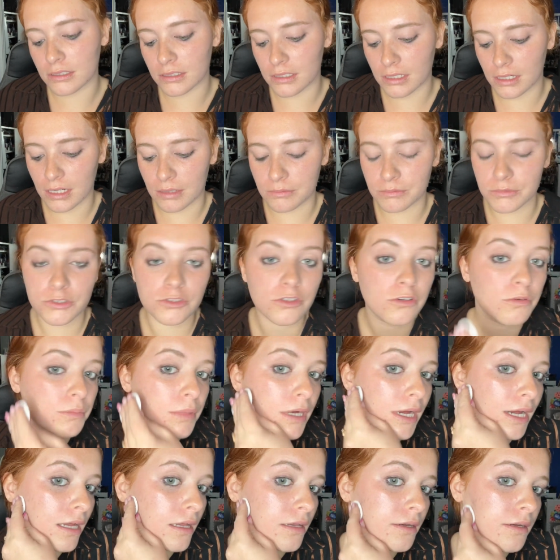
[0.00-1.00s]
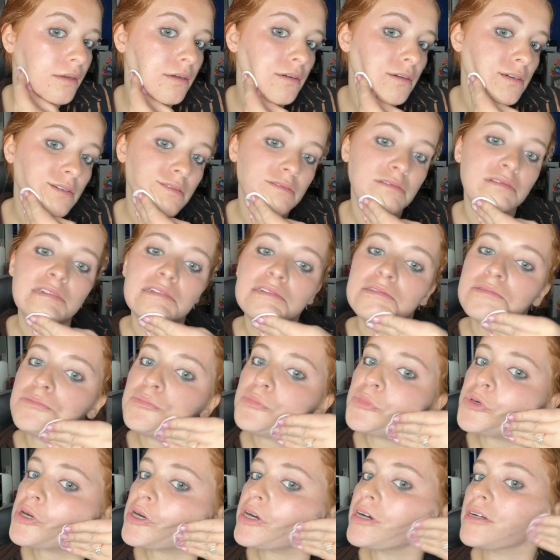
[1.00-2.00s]
I'm so bad. But
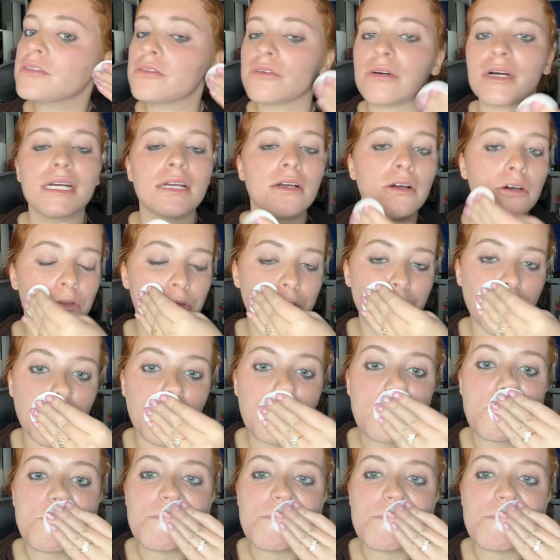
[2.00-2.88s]
also, I go through